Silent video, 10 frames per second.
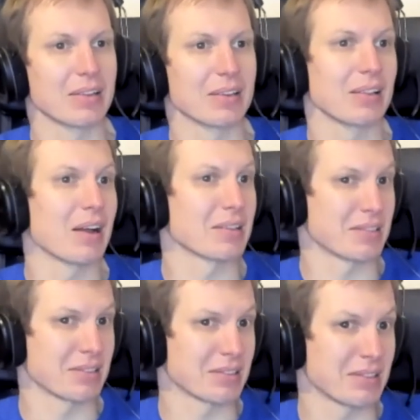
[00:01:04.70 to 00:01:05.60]

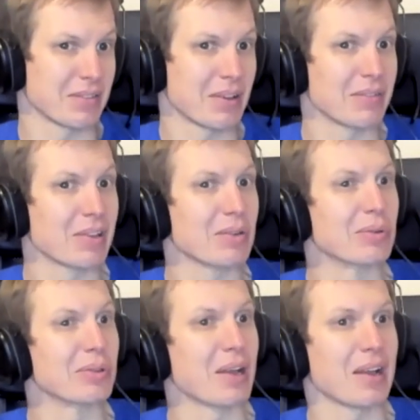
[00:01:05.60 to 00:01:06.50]
license than they
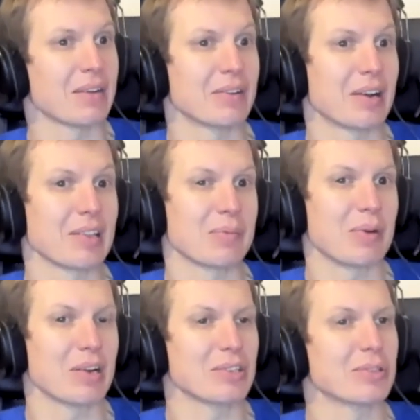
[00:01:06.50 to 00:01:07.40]
could have at
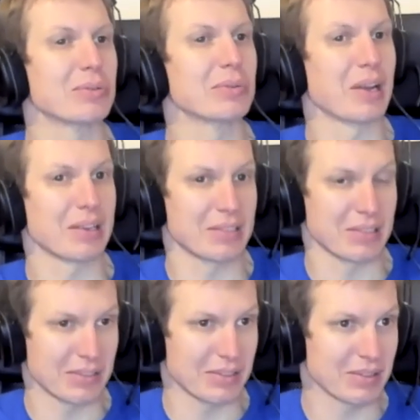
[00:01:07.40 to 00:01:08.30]
Apache 2
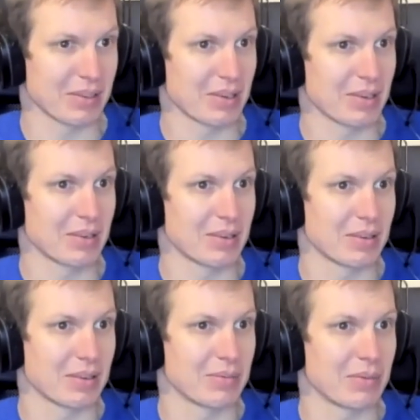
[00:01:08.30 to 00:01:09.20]
license,
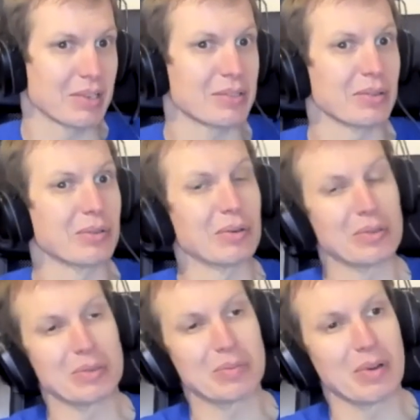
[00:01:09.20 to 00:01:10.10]
but it's not
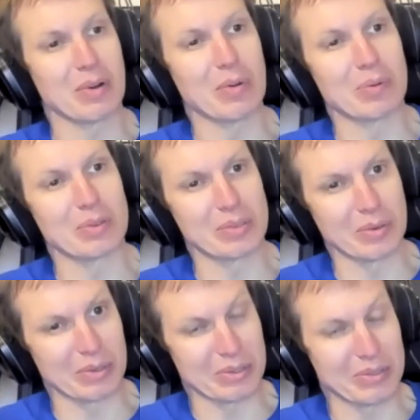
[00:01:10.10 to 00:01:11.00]
going to be open
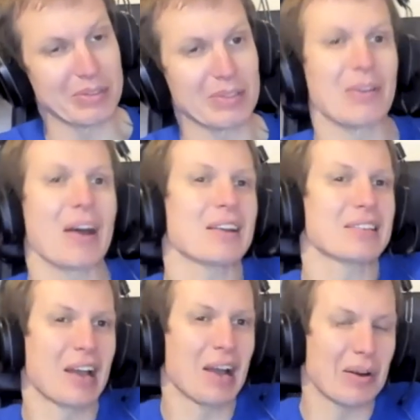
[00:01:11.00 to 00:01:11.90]
source. So that
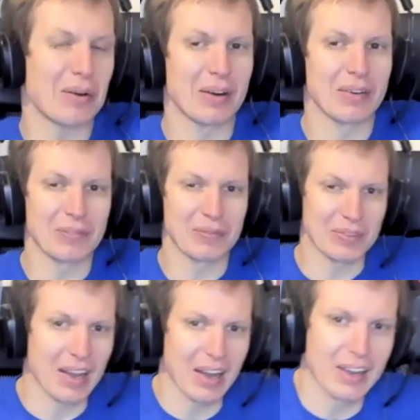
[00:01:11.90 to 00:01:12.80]
is how
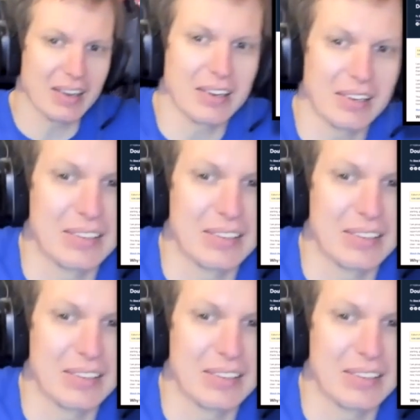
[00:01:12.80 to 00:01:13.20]
I read